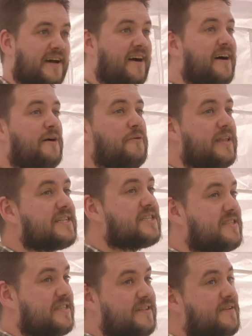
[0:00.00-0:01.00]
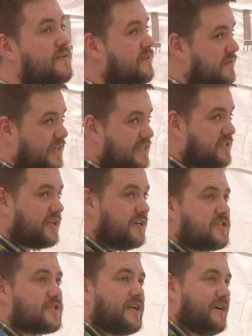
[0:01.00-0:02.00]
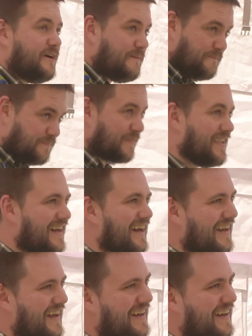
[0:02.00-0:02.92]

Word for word: yeah, oh, shockingly very little. That's, that's, that's, as far as we know.